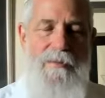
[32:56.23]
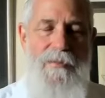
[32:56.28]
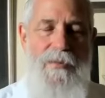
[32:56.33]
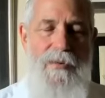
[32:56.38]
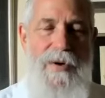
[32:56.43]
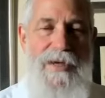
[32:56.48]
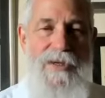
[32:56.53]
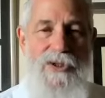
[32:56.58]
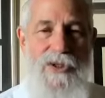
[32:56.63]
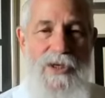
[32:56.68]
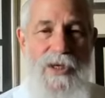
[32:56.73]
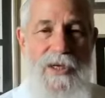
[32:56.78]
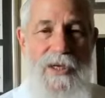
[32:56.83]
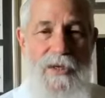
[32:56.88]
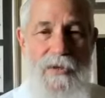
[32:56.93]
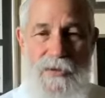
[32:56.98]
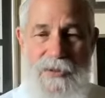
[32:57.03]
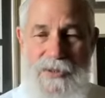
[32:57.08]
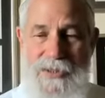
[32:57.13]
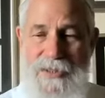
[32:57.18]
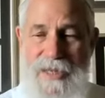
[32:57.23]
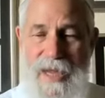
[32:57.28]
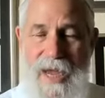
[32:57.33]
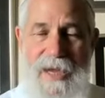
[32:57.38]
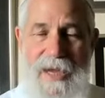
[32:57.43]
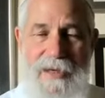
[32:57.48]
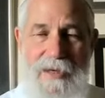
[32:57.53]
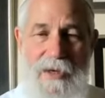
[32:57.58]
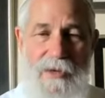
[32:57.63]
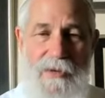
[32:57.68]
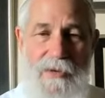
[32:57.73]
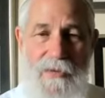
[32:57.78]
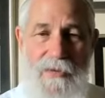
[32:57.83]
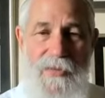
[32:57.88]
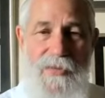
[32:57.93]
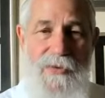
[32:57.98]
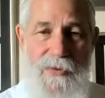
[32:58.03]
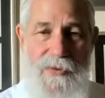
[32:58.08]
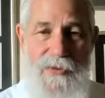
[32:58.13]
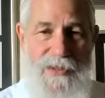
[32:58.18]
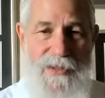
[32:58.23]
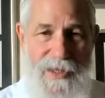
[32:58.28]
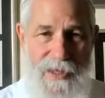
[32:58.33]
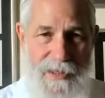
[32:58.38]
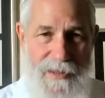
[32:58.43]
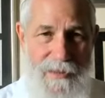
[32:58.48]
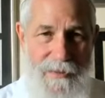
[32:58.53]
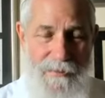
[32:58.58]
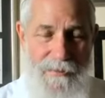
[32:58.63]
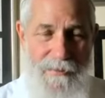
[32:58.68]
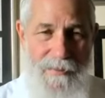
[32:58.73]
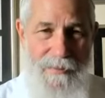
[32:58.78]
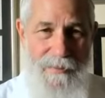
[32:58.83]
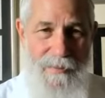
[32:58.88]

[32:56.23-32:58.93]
Bereshit equals 913.